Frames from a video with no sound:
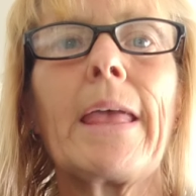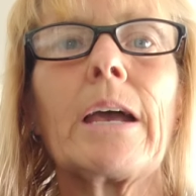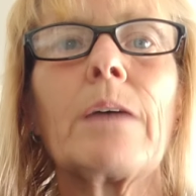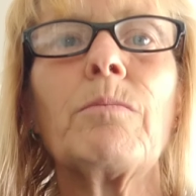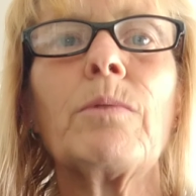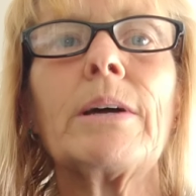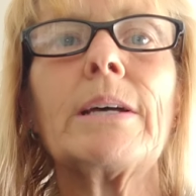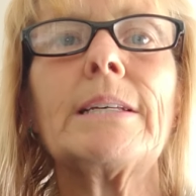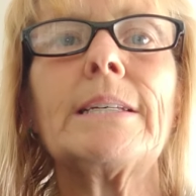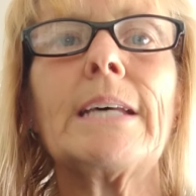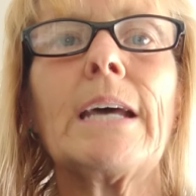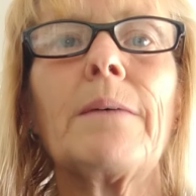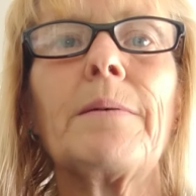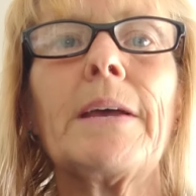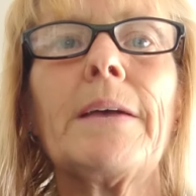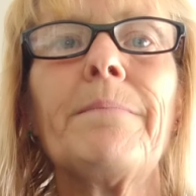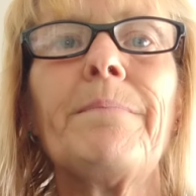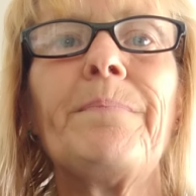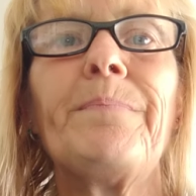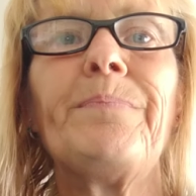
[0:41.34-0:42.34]
Good morning,
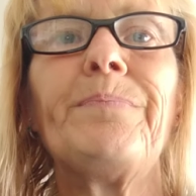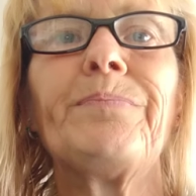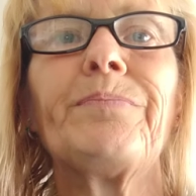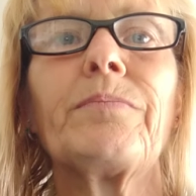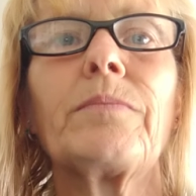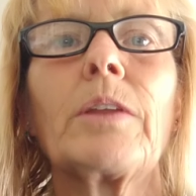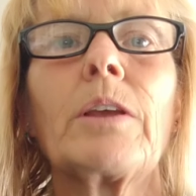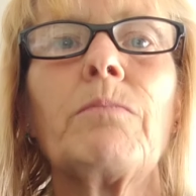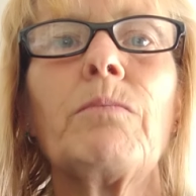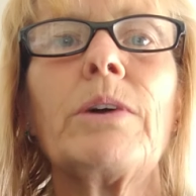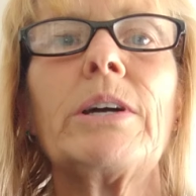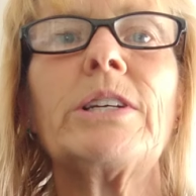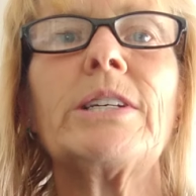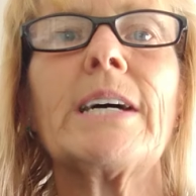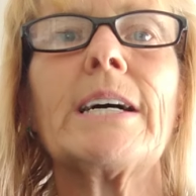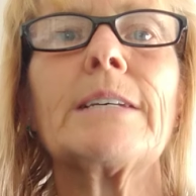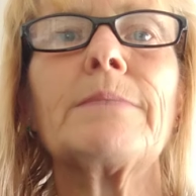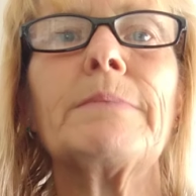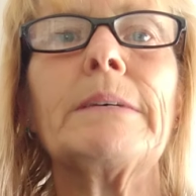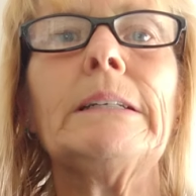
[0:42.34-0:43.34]
Sammy. Good morning,
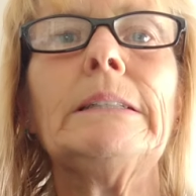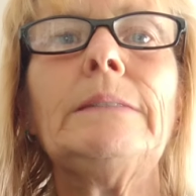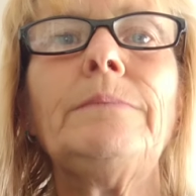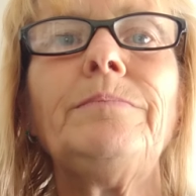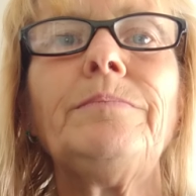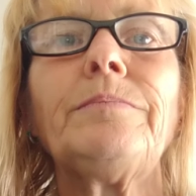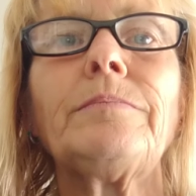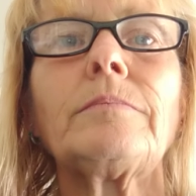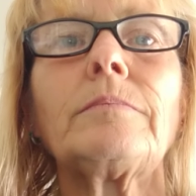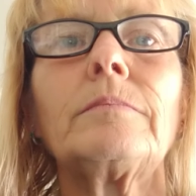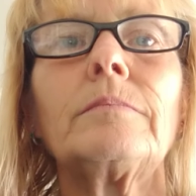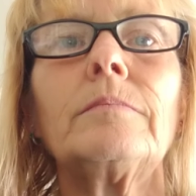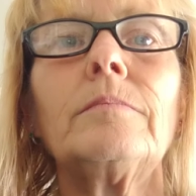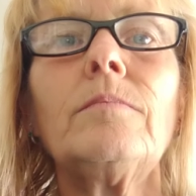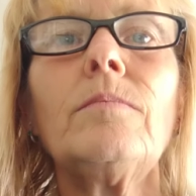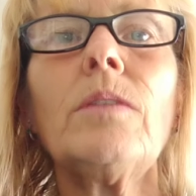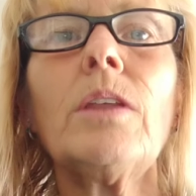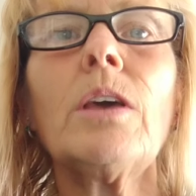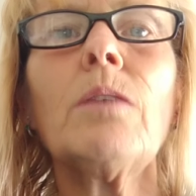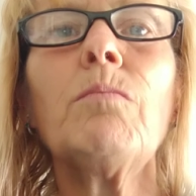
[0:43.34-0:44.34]
Jasmine.
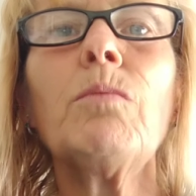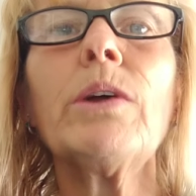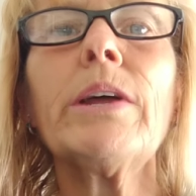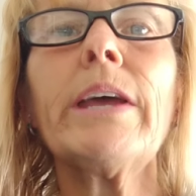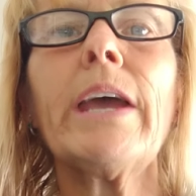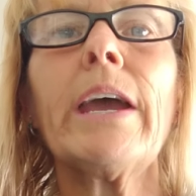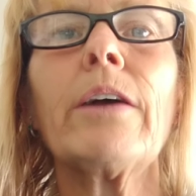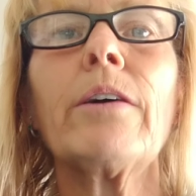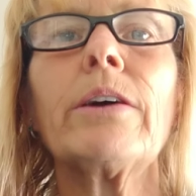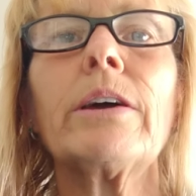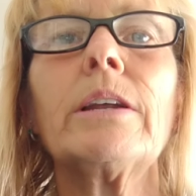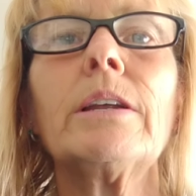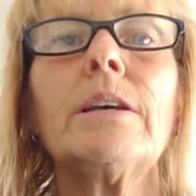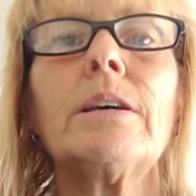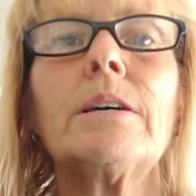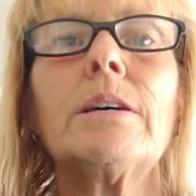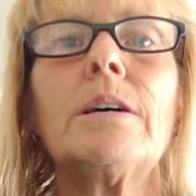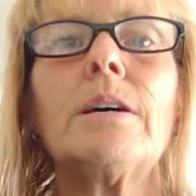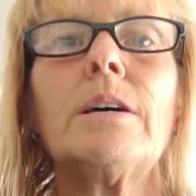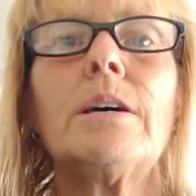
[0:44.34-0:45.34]
Good morning, Karen.
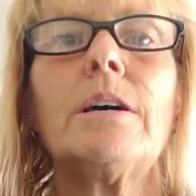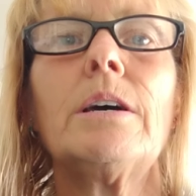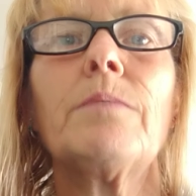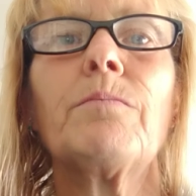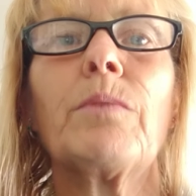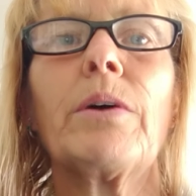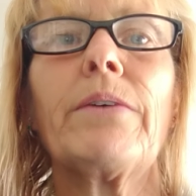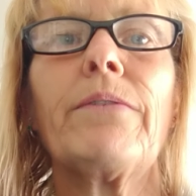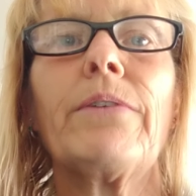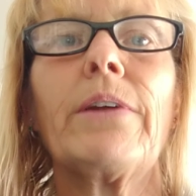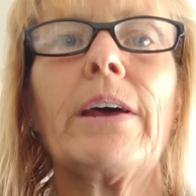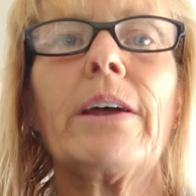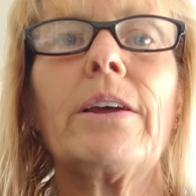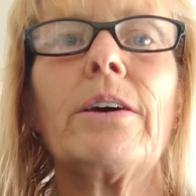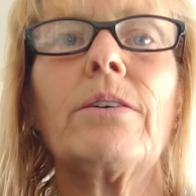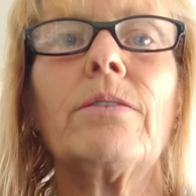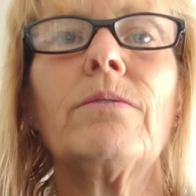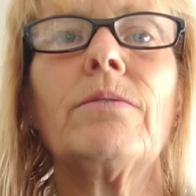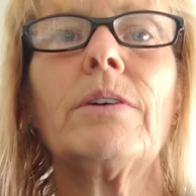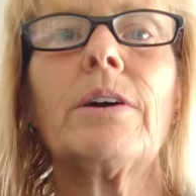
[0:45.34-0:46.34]
Good morning,
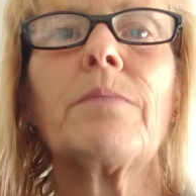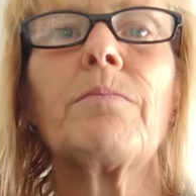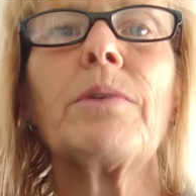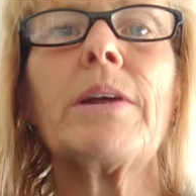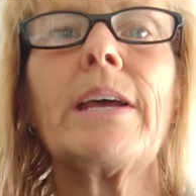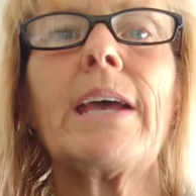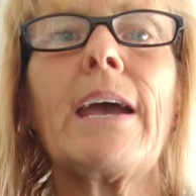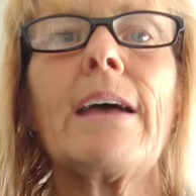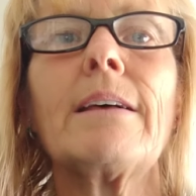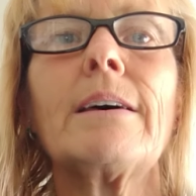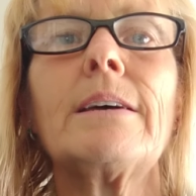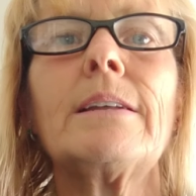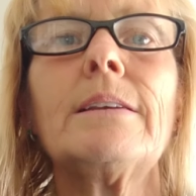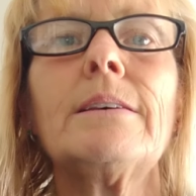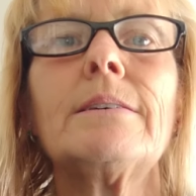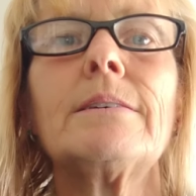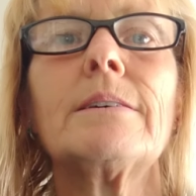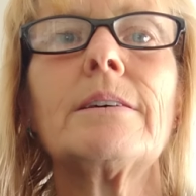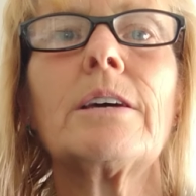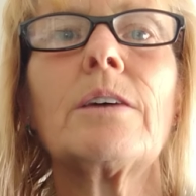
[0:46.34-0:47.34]
Fernando. Good morning,
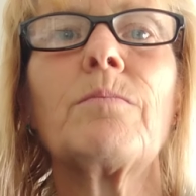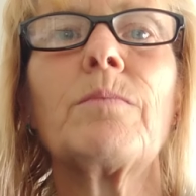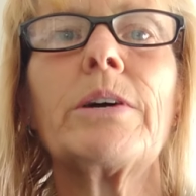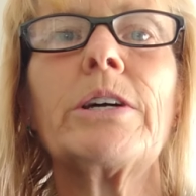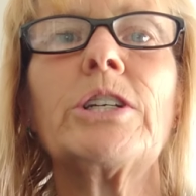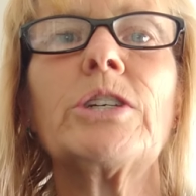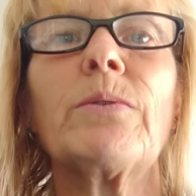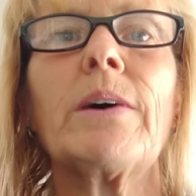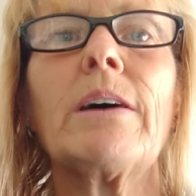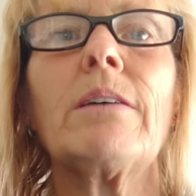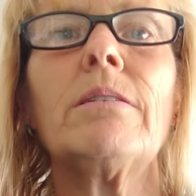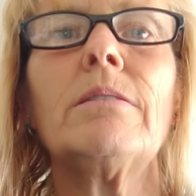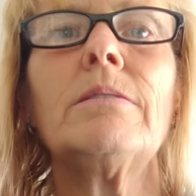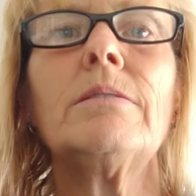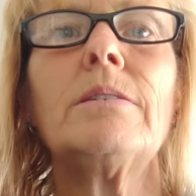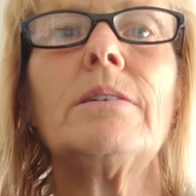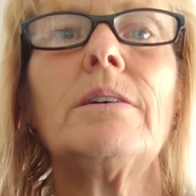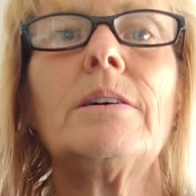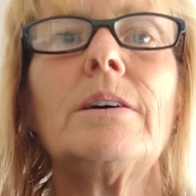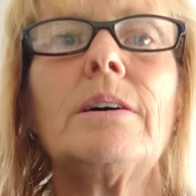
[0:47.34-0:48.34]
Caitlin. Good morning, Joelle.
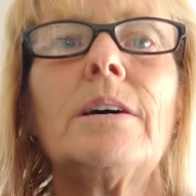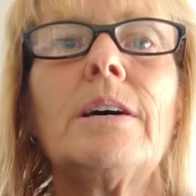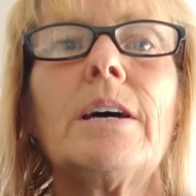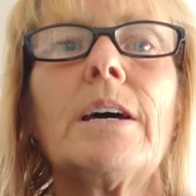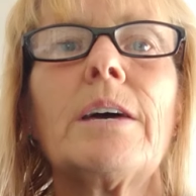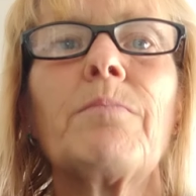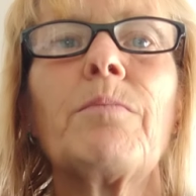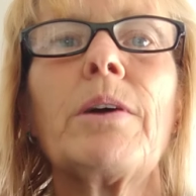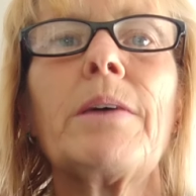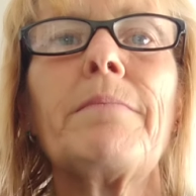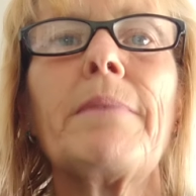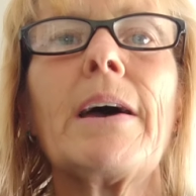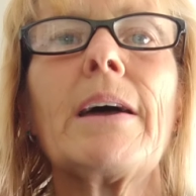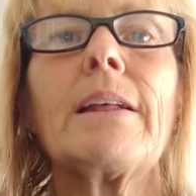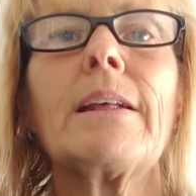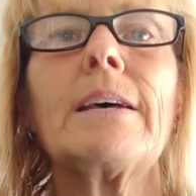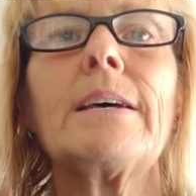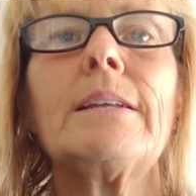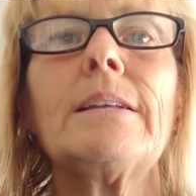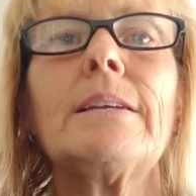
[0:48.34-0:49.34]
Good morning,
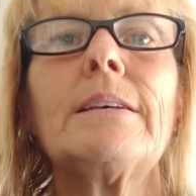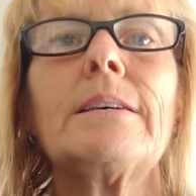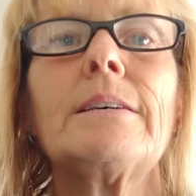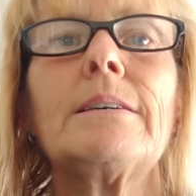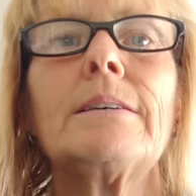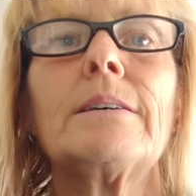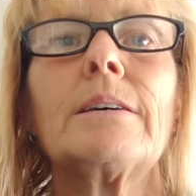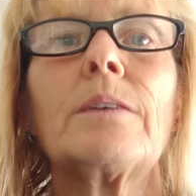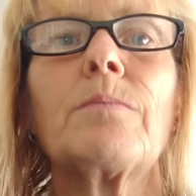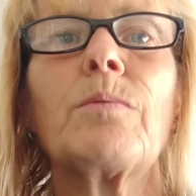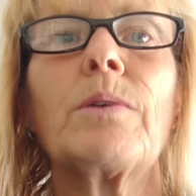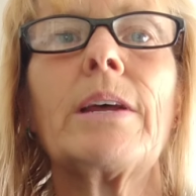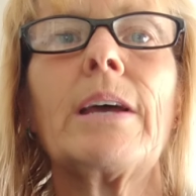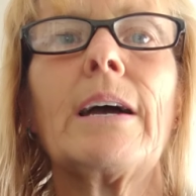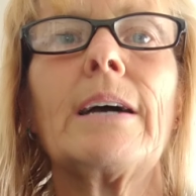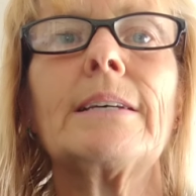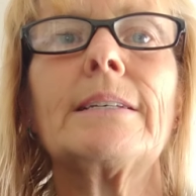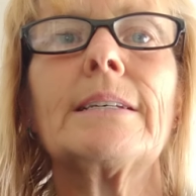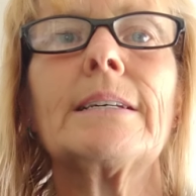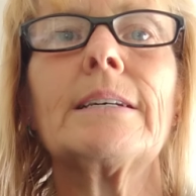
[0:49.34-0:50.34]
Madeline. Good morning,
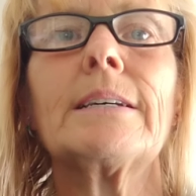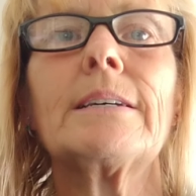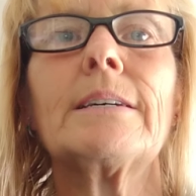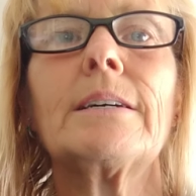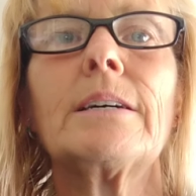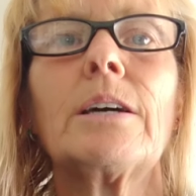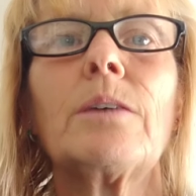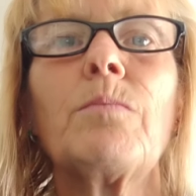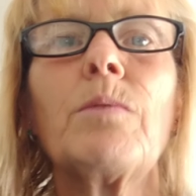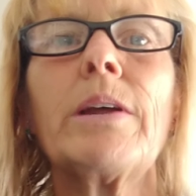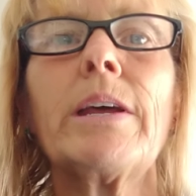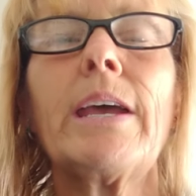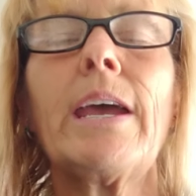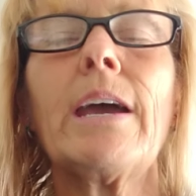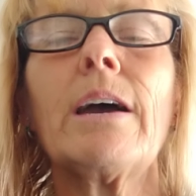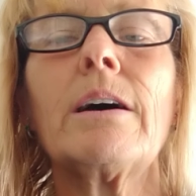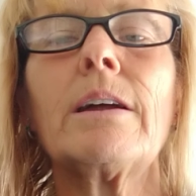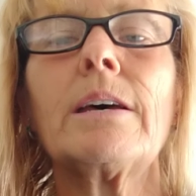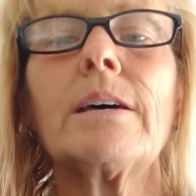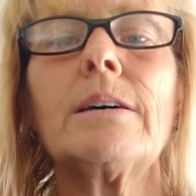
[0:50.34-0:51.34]
Isaac. Good morning,
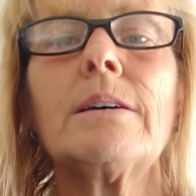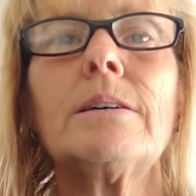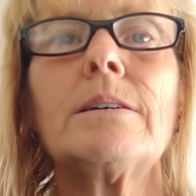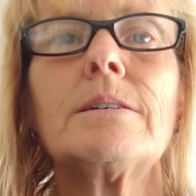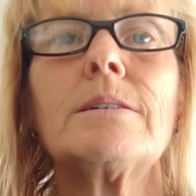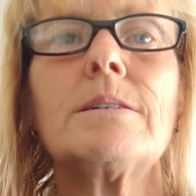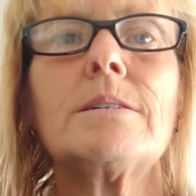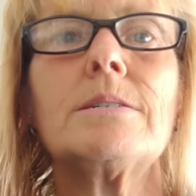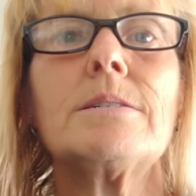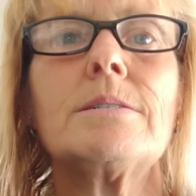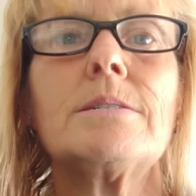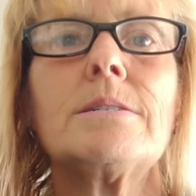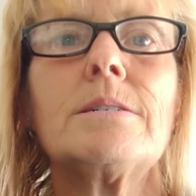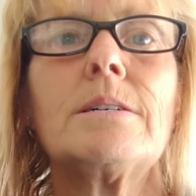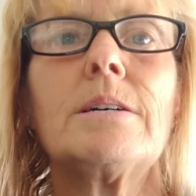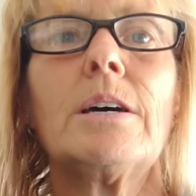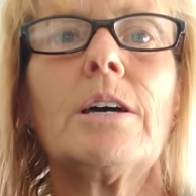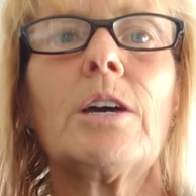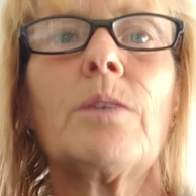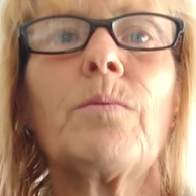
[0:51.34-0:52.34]
Kiana.
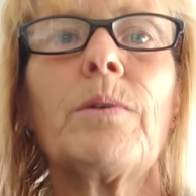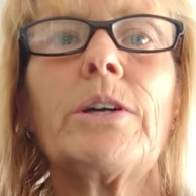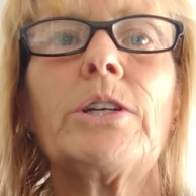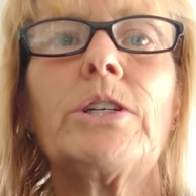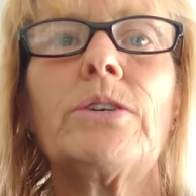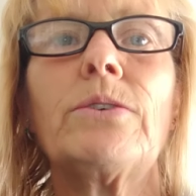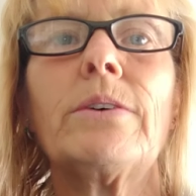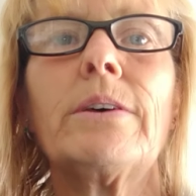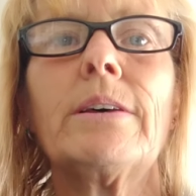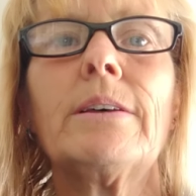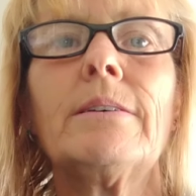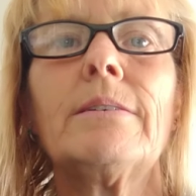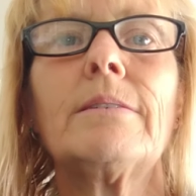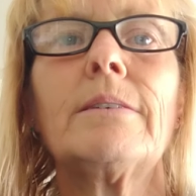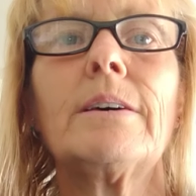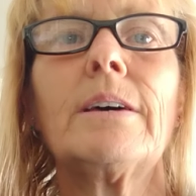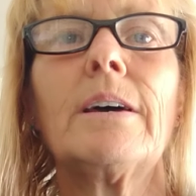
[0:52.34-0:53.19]
Good morning, Judith.